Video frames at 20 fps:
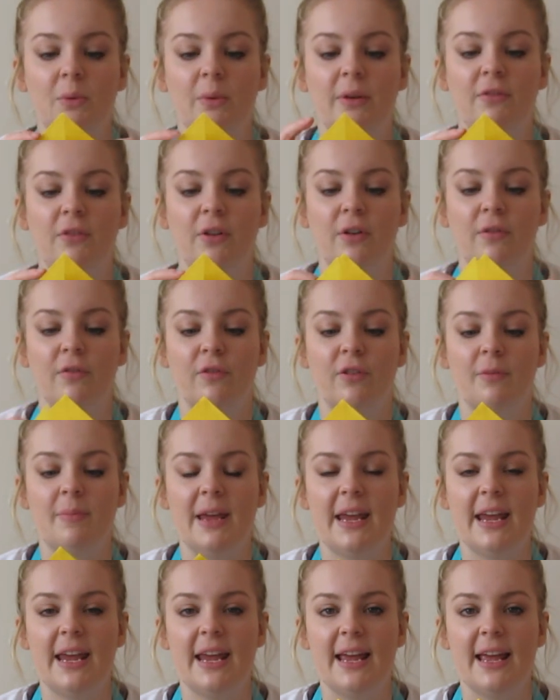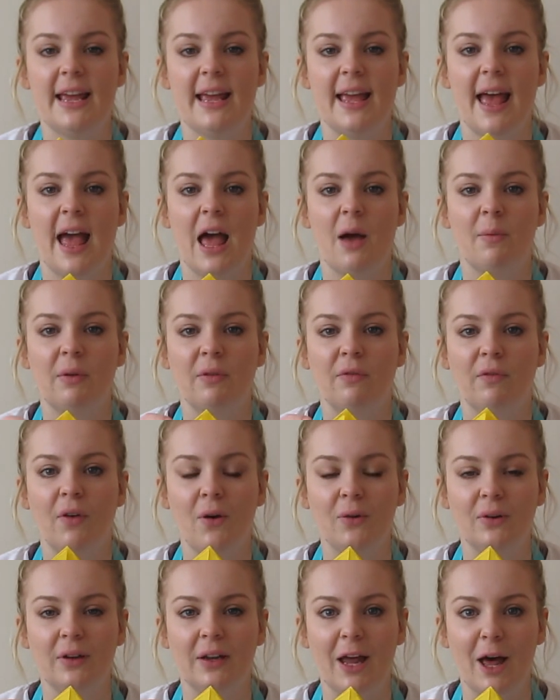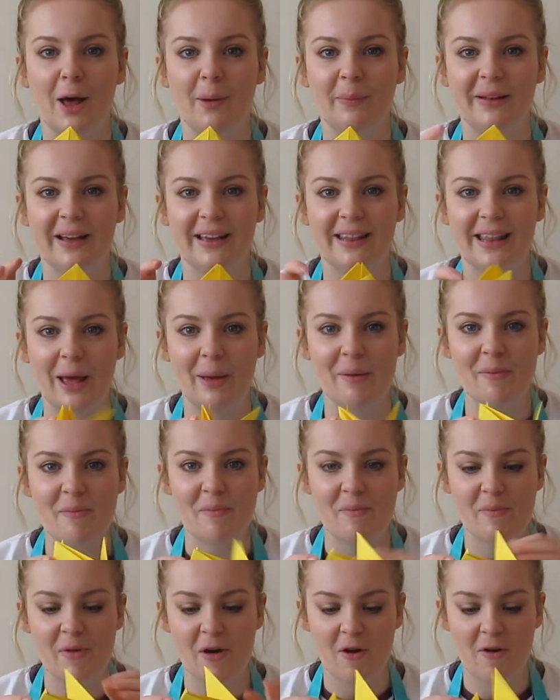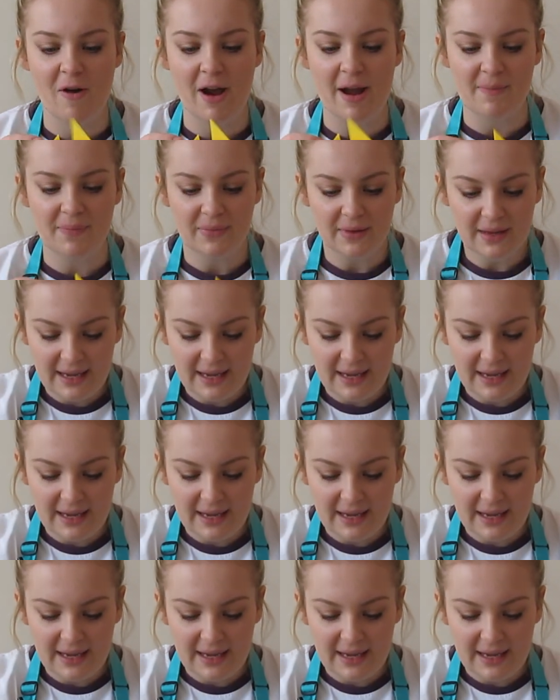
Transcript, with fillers: We've gone from here and we've folded it up like that. All right?